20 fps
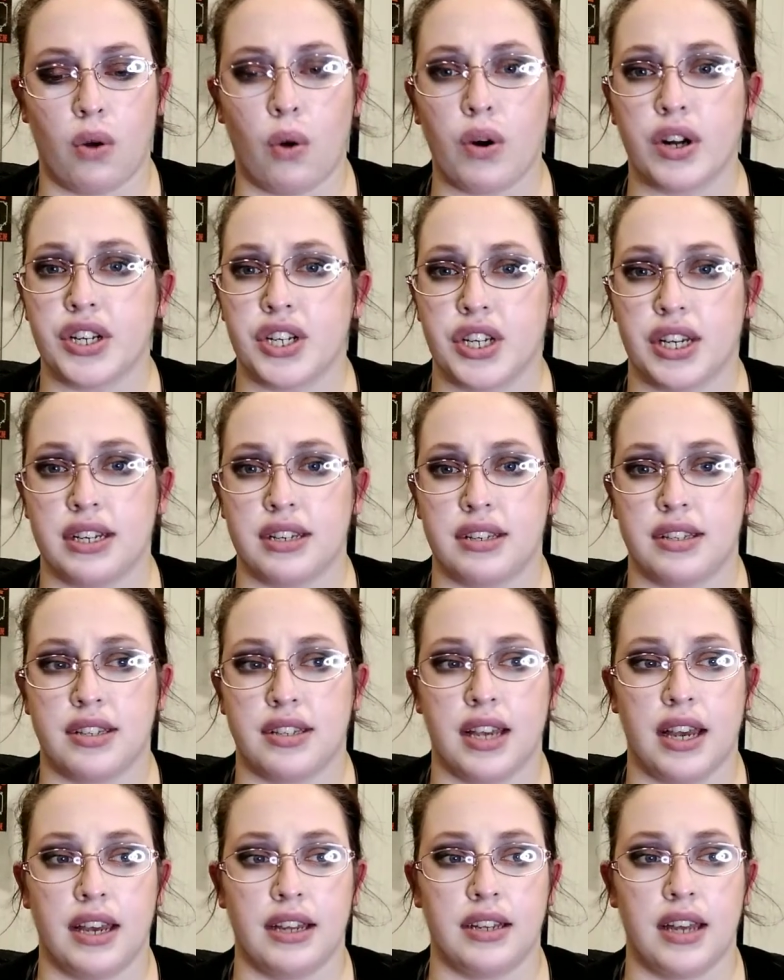
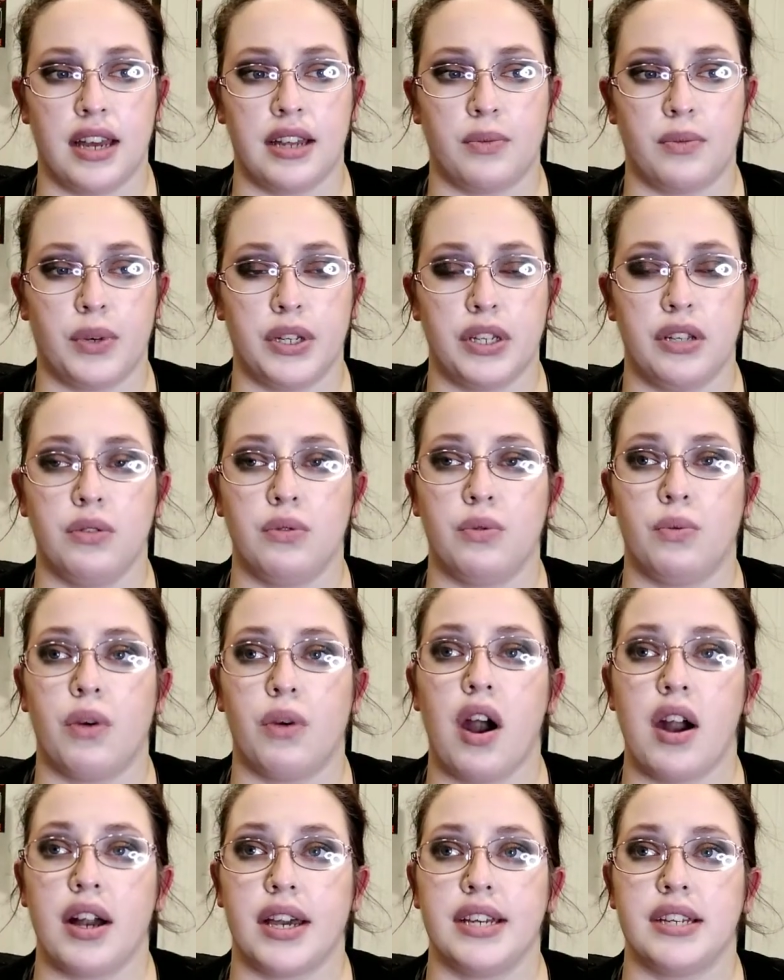gorgeous and and when you
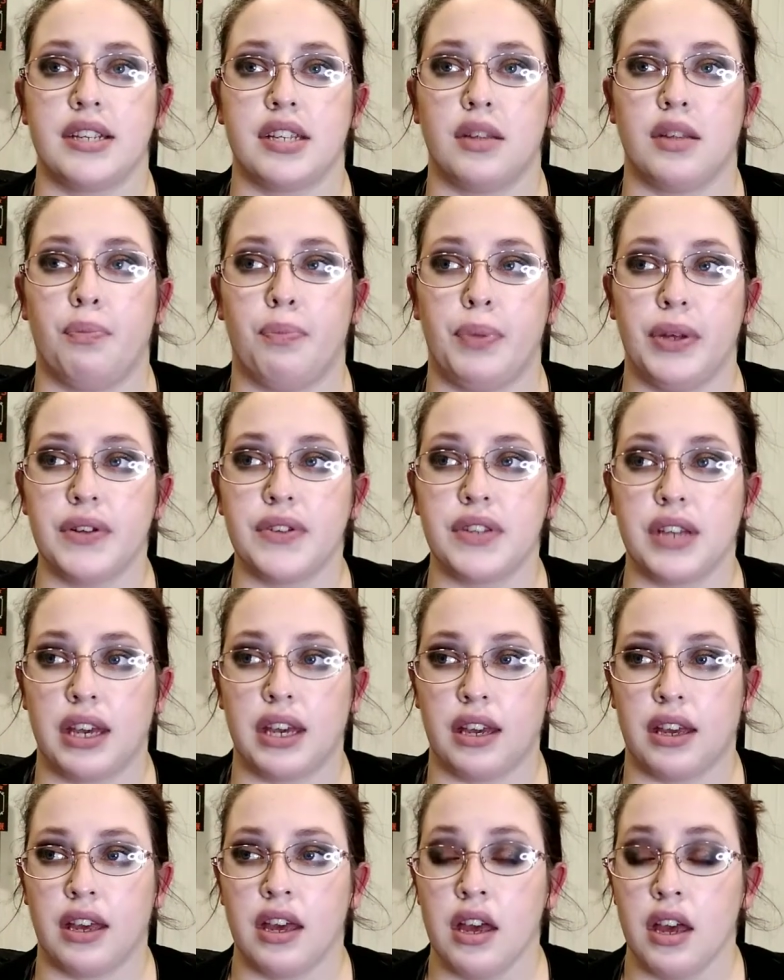walk into the
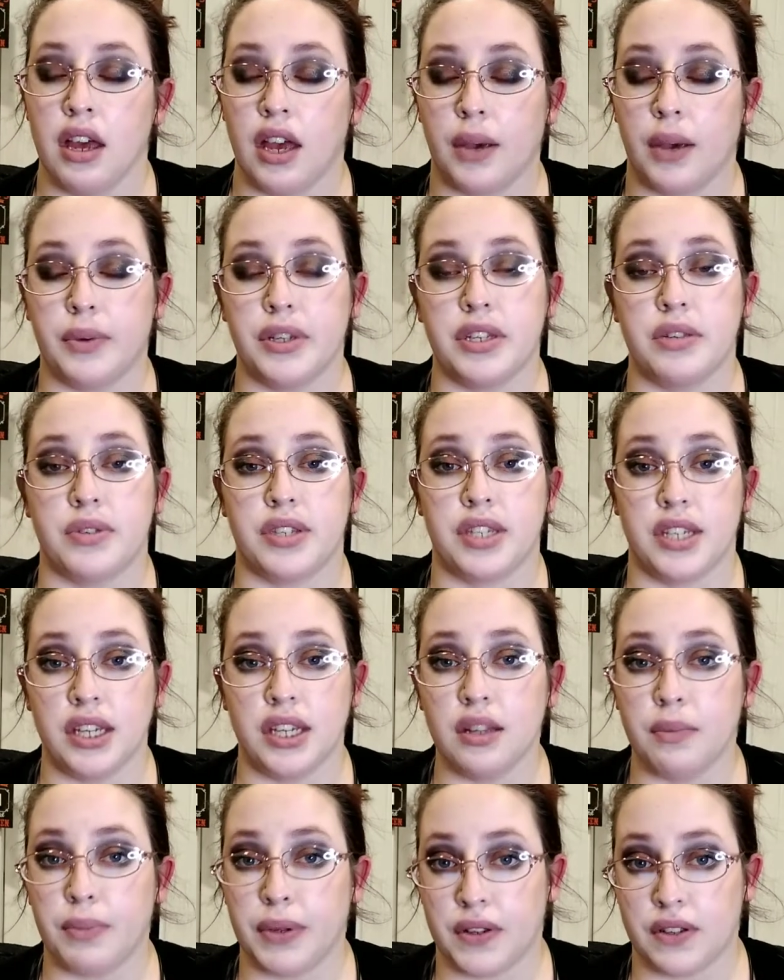building and when you
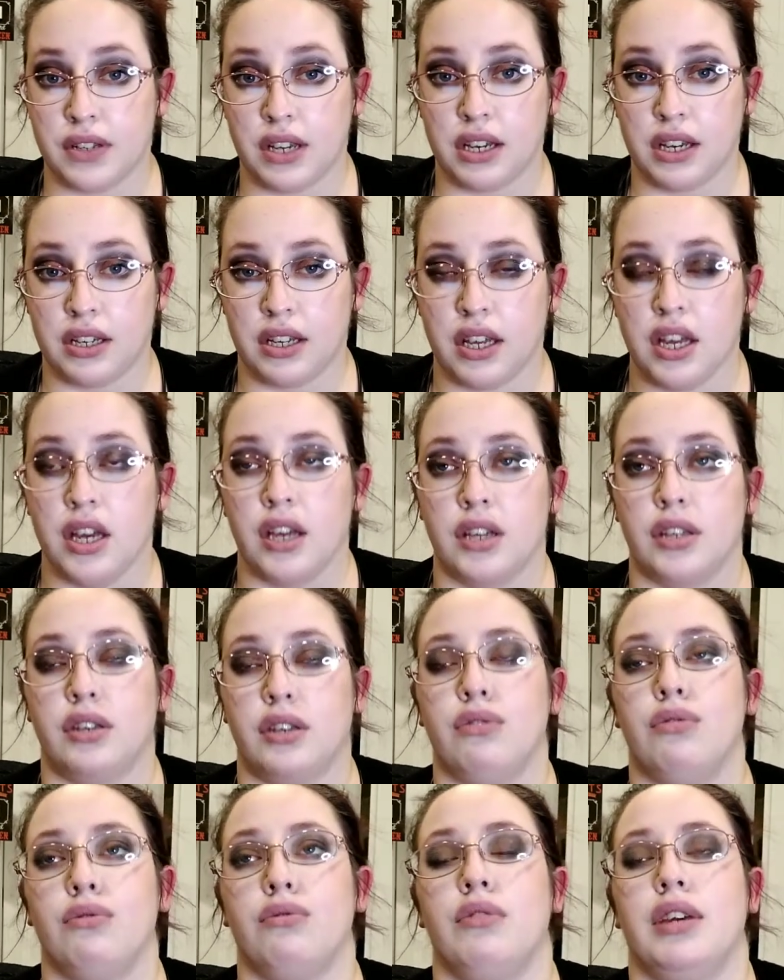see the building
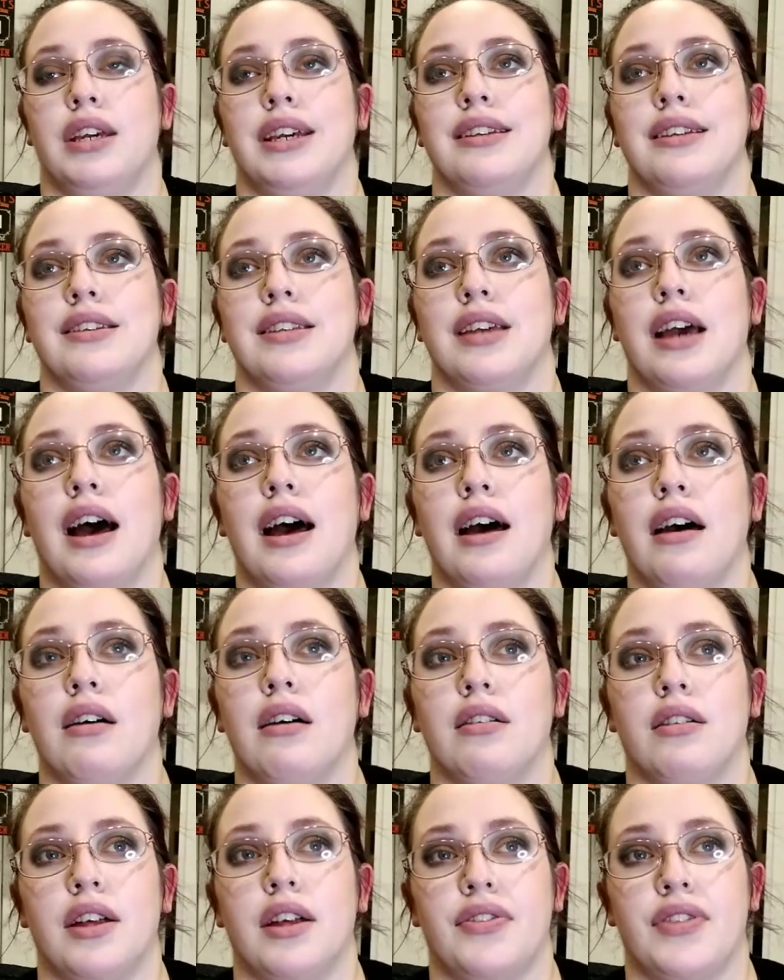you can
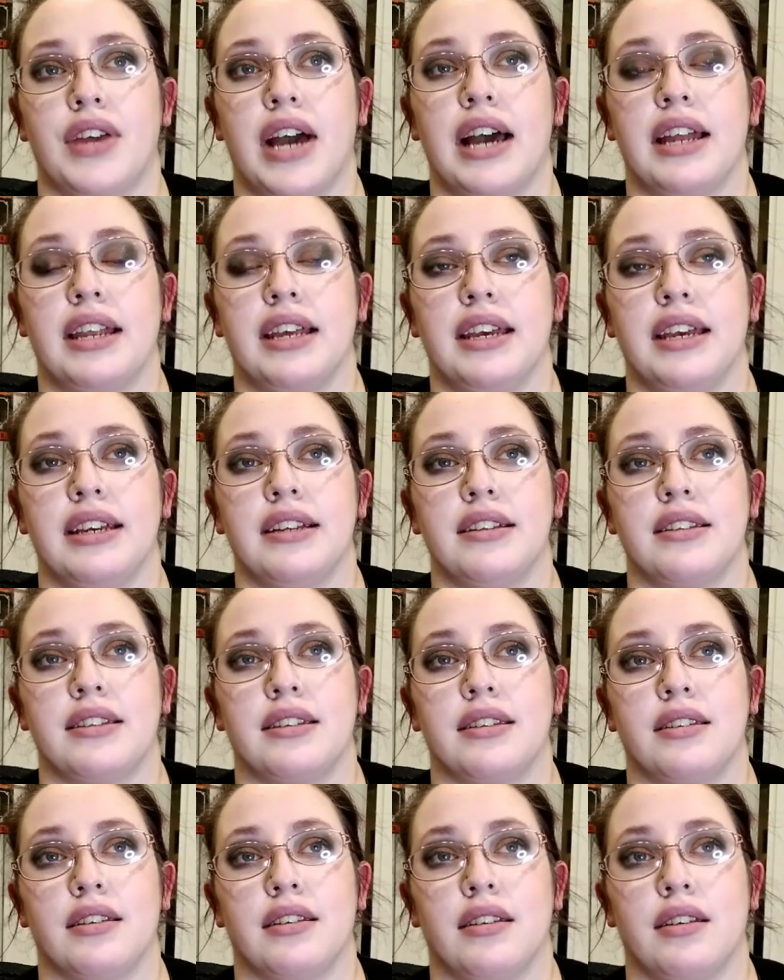tell that
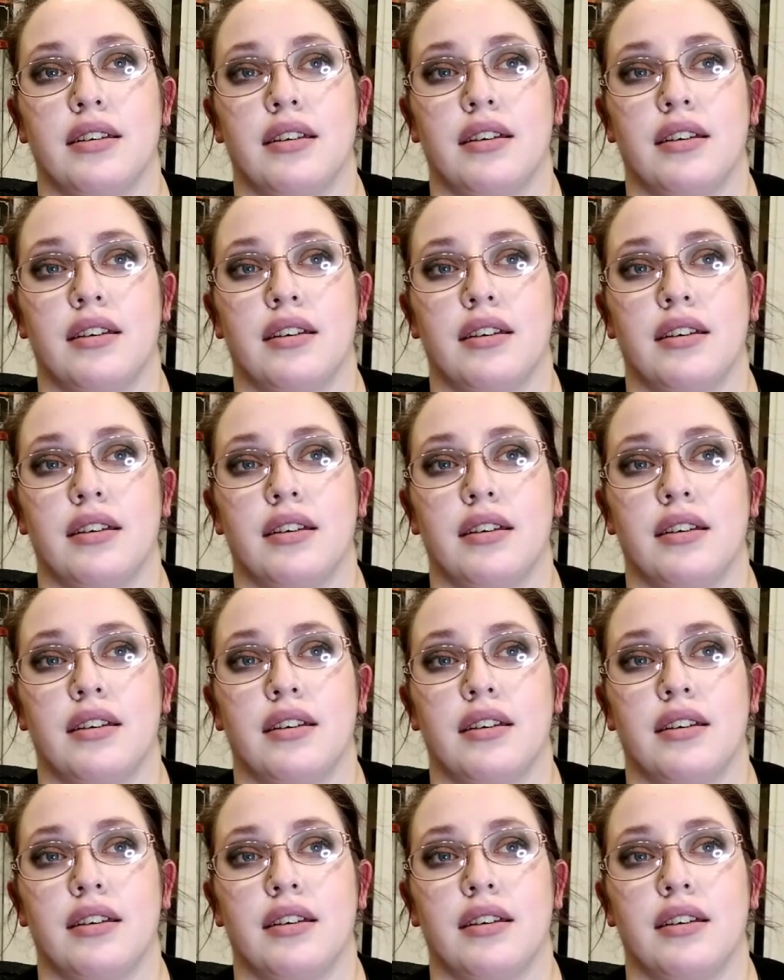it's